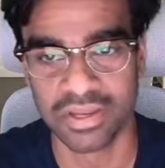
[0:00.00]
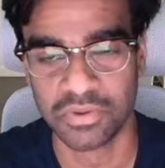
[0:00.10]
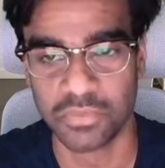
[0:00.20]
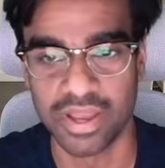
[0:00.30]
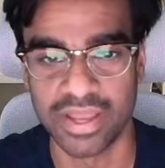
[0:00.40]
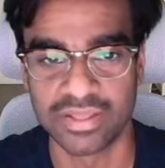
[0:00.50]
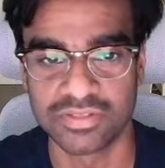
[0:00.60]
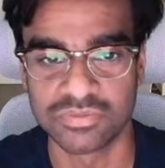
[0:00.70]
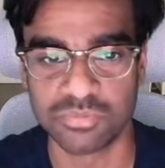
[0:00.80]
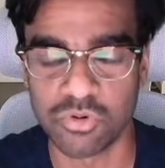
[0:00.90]
where
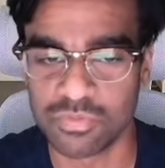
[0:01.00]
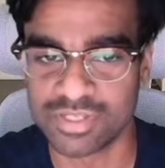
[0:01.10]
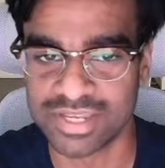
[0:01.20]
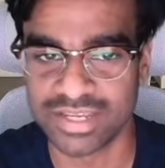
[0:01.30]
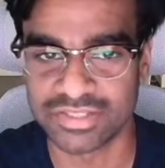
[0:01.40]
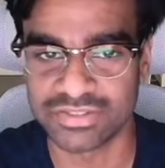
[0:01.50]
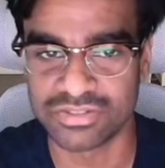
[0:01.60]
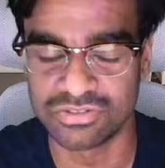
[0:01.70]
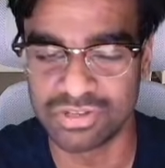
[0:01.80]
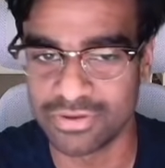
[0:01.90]
small mistakes
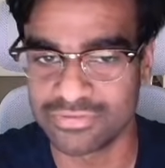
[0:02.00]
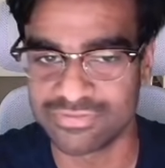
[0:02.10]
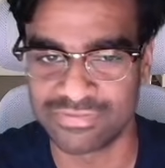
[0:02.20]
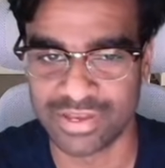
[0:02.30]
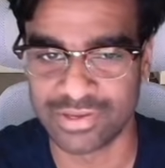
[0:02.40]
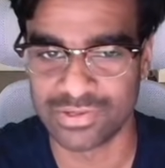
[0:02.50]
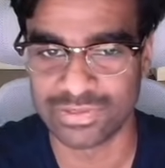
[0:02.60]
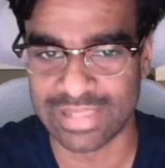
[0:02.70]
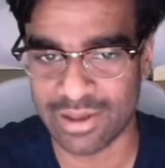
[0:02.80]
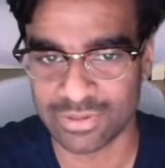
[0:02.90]
don't fail
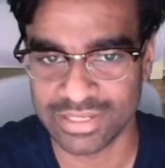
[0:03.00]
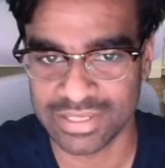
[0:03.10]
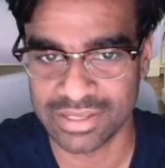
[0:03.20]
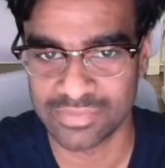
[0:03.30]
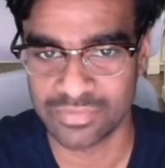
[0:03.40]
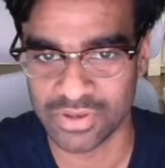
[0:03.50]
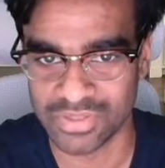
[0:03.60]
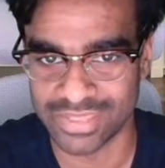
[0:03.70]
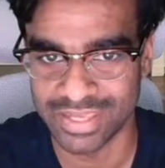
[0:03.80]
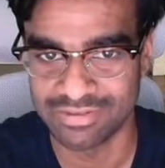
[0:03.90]
loudly,
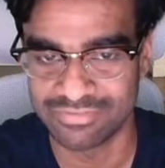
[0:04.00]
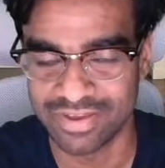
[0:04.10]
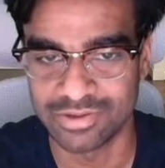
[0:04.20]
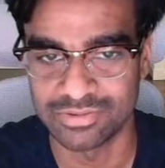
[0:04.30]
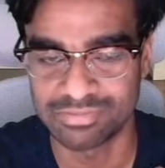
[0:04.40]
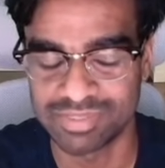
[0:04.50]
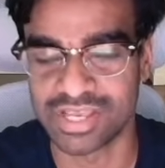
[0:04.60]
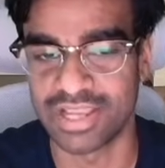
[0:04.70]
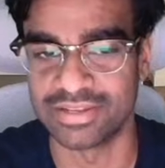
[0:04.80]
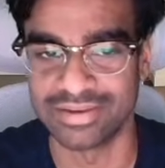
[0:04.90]
but they fail
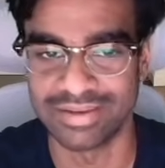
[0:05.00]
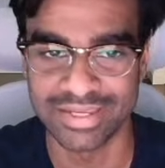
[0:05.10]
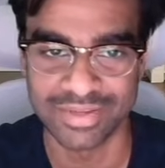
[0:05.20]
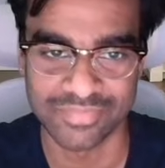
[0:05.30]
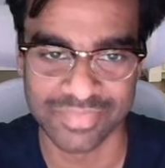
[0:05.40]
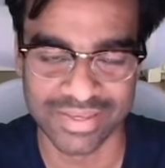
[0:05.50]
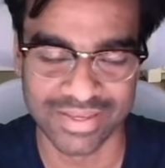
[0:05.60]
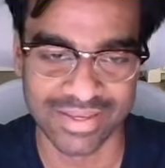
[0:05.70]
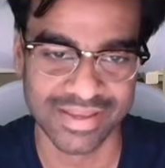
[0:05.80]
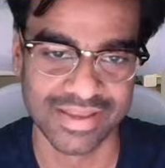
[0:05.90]
silently.
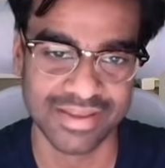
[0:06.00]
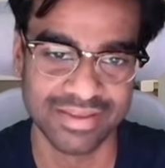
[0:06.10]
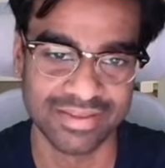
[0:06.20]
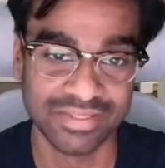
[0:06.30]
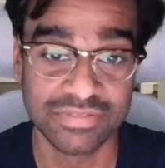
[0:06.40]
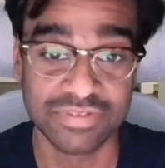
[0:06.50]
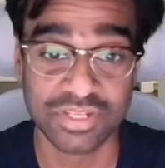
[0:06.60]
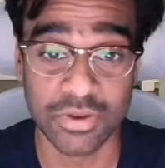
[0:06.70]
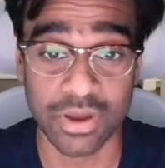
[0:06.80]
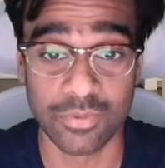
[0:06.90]
In this
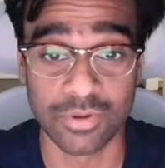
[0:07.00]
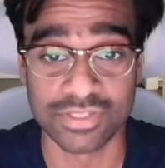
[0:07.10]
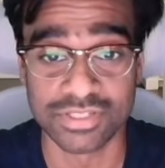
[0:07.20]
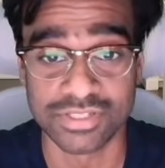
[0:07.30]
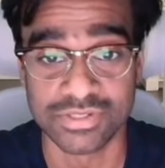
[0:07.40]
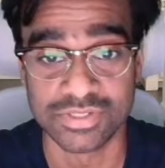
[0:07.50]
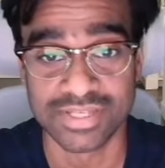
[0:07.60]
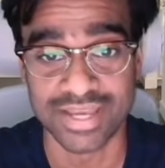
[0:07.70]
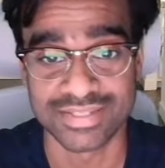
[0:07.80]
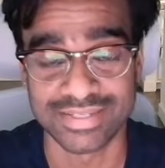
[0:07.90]
video, I want to
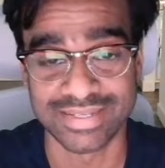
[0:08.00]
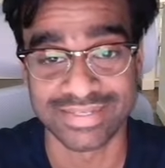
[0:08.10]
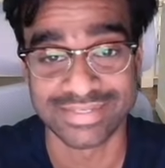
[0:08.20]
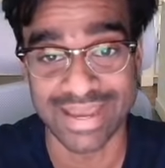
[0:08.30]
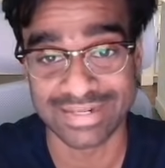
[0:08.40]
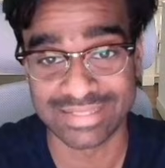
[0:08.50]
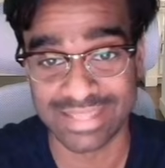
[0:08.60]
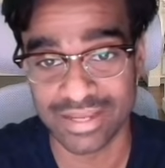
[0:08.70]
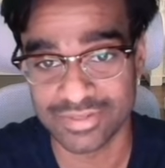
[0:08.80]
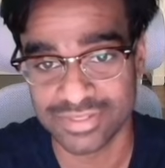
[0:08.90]
test exactly
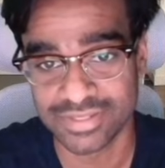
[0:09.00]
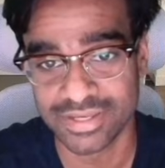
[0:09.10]
that,